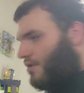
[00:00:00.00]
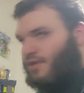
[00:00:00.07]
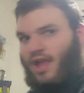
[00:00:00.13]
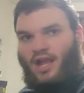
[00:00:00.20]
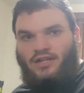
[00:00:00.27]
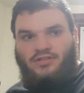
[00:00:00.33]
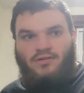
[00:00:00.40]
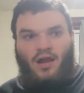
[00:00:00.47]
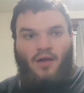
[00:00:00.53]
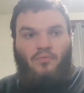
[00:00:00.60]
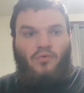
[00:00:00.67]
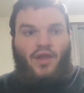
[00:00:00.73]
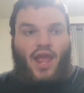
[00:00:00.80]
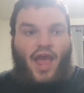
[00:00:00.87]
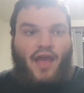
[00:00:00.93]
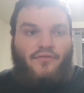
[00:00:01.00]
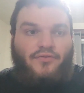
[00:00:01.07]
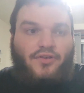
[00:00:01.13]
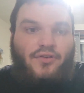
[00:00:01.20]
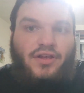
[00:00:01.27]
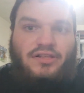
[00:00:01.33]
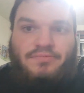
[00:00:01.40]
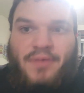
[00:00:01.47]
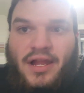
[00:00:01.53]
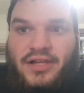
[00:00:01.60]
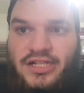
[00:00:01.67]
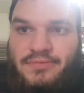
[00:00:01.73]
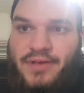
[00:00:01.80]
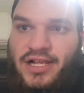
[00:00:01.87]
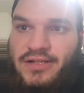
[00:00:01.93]
next up we have here is
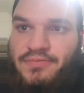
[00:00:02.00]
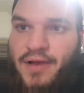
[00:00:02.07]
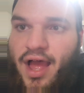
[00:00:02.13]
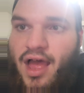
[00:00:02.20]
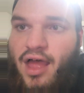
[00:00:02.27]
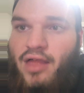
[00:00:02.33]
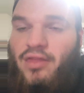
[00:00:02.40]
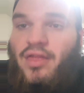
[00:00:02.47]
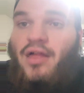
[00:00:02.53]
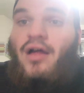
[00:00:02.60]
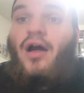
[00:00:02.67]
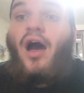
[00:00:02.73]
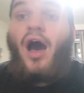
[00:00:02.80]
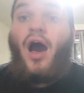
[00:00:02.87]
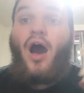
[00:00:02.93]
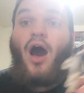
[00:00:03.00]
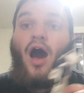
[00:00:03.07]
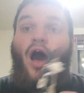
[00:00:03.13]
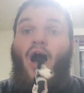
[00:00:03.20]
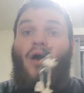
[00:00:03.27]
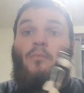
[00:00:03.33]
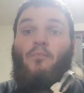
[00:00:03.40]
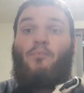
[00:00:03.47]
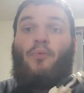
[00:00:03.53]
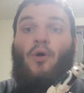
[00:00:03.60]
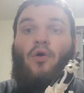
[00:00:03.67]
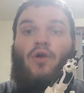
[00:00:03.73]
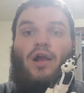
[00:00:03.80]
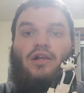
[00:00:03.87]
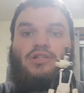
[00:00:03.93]
Bendy's best pal,
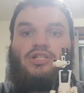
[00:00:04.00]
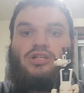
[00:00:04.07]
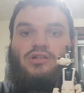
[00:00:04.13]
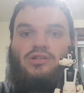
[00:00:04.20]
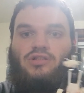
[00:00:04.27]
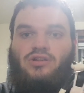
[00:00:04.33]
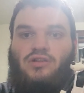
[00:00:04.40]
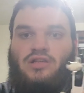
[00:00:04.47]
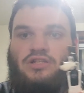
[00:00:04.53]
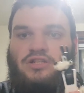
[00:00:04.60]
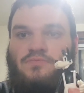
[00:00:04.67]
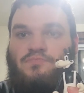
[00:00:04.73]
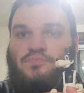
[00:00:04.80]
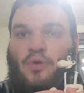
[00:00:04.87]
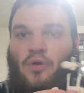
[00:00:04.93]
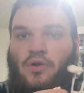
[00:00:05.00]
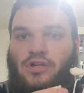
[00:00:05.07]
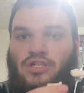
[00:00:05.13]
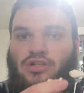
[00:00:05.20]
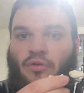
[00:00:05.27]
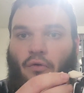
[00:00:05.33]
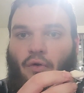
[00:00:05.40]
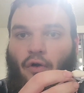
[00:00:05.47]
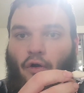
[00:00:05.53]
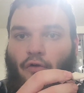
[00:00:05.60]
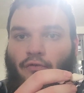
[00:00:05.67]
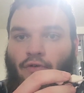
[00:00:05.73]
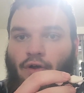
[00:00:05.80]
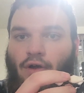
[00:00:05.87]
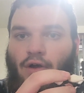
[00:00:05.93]
Boris. So this is Boris the
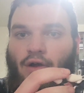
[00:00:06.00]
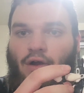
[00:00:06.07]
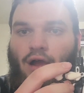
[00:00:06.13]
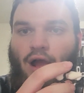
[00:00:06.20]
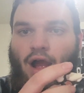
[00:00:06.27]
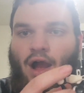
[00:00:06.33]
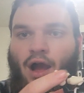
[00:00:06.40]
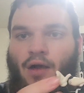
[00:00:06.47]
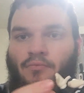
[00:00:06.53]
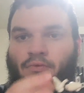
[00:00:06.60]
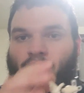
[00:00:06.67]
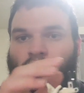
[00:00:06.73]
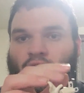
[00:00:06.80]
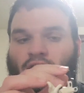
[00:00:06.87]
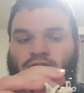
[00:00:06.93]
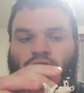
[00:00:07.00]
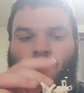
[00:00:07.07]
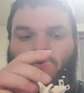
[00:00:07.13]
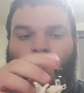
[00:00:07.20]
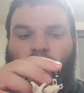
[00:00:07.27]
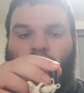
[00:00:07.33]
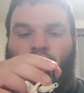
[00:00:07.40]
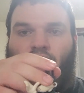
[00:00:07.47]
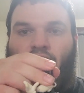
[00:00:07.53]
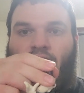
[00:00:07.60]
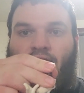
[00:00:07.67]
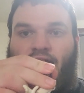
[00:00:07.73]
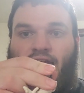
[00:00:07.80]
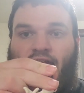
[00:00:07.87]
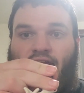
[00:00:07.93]
Wolf. If you guys are wondering,
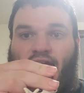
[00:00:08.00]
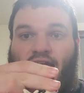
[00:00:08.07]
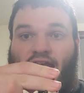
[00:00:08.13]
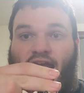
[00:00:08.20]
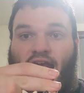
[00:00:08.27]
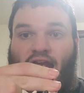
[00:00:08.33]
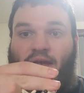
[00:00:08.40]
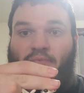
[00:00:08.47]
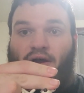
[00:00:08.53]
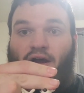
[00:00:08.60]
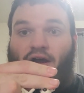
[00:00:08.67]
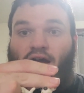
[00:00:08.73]
in the game,